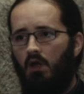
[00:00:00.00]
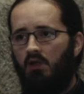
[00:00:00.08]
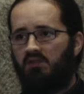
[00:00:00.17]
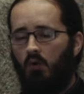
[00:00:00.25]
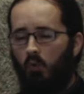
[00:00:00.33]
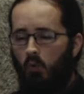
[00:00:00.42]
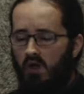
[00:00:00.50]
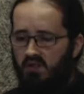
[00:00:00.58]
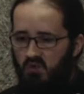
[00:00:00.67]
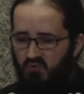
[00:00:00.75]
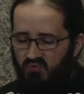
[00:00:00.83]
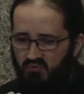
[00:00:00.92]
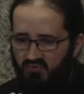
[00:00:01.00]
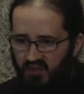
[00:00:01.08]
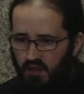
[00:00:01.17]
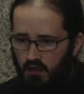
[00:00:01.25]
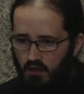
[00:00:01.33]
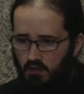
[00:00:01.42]
So when you
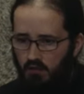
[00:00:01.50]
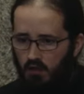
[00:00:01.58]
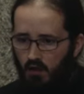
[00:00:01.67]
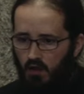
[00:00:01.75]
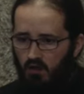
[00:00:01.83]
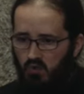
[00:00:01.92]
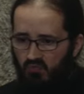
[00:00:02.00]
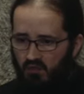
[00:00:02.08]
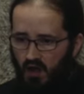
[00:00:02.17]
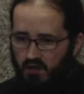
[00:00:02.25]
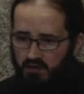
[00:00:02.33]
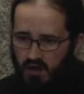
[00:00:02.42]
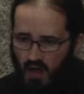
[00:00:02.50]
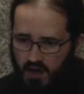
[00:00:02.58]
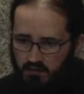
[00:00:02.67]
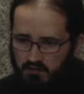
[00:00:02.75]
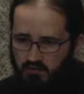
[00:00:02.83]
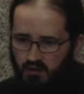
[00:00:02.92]
feel you've got an
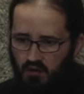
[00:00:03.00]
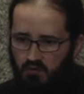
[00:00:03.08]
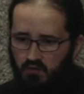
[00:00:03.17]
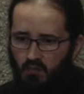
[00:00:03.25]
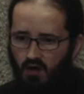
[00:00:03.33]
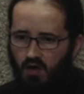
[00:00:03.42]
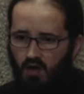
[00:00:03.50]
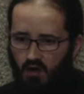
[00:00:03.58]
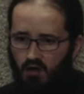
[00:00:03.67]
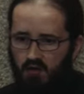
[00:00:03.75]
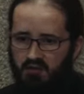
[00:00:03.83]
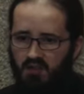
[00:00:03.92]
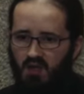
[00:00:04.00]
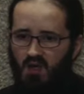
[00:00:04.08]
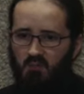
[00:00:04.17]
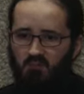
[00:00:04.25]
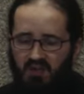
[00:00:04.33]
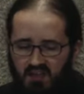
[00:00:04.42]
entry into my heart,
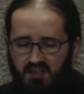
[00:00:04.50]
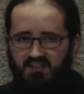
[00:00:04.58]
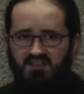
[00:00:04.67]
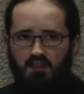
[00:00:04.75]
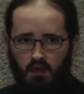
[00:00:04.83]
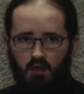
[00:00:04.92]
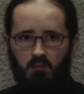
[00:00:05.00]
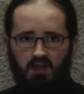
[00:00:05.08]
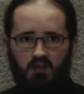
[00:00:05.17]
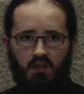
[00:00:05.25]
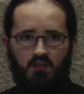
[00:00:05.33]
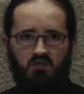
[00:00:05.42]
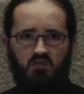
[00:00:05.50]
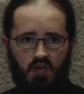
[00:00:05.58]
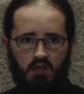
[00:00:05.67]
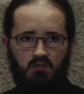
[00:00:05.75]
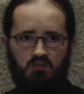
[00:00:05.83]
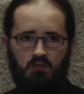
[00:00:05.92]
please come in and
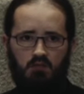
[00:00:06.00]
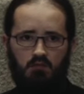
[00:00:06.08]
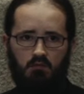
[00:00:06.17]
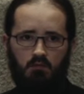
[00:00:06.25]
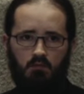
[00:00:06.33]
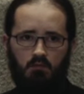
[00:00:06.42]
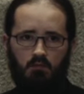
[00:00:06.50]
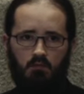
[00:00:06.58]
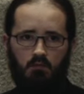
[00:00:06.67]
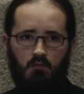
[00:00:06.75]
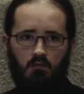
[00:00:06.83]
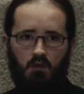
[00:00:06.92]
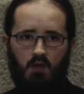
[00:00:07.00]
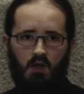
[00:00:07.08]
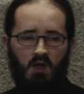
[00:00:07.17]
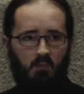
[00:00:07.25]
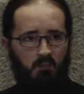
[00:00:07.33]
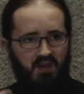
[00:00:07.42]
change it.
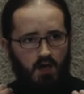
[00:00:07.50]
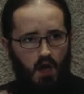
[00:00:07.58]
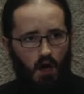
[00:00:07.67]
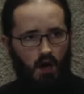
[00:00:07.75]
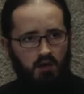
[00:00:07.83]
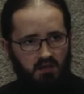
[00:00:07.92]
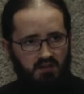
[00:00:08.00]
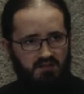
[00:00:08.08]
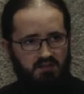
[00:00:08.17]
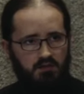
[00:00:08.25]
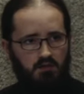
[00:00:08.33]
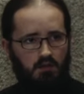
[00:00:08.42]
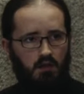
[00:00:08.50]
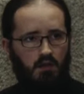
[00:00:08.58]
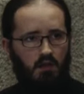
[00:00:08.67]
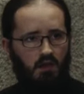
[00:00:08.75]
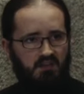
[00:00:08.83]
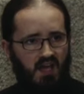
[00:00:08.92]
Be honest
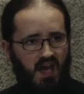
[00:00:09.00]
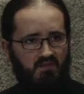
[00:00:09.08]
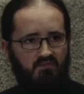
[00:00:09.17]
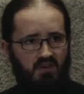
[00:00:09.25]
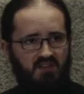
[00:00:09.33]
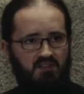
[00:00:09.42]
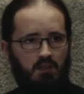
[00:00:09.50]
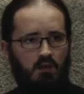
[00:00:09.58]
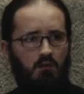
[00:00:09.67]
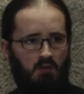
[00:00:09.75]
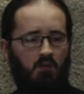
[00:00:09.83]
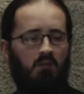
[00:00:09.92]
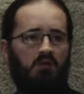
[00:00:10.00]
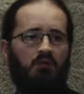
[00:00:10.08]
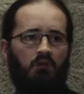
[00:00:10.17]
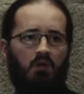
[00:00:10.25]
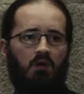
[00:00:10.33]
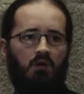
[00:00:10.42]
at every single moment
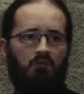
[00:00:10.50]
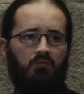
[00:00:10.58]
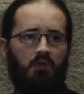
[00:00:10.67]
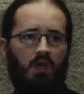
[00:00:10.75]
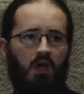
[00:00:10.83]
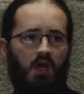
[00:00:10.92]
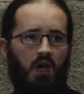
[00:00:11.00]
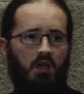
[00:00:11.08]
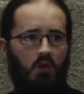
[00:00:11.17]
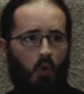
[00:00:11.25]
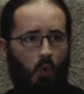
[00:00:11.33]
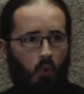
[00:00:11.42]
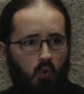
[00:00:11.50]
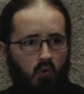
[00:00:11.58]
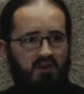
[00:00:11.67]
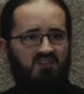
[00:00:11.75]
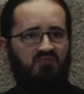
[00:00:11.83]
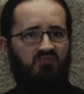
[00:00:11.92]
of your life, and
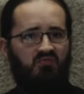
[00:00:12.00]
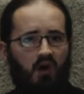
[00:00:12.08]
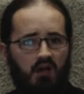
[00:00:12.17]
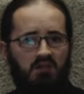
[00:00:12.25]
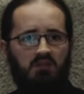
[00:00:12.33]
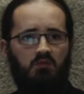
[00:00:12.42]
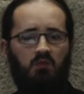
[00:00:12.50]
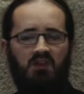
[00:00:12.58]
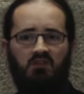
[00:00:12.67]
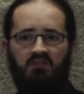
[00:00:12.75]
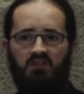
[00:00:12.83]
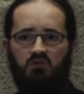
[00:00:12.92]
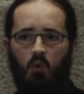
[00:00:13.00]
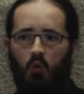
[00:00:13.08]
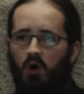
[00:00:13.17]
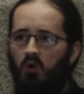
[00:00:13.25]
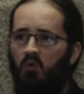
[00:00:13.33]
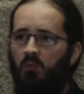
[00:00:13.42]
always fight to leave the
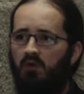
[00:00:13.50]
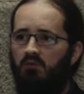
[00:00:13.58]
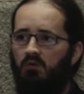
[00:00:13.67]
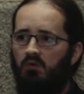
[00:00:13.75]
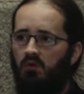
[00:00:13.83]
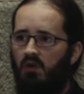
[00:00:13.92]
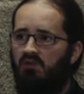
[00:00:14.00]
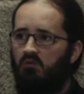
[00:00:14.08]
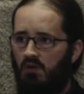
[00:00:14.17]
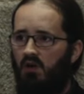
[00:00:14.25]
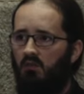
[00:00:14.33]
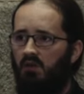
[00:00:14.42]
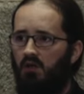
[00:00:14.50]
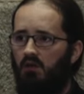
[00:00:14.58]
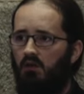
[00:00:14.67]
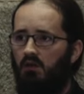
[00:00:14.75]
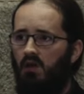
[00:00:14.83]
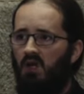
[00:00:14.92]
door open for Christ to come in.
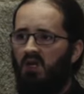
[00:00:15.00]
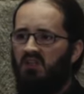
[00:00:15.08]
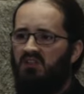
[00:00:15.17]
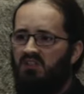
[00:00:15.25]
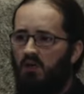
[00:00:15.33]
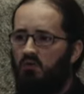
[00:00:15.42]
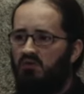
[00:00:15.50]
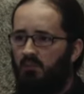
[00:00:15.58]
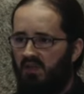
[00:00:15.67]
Don't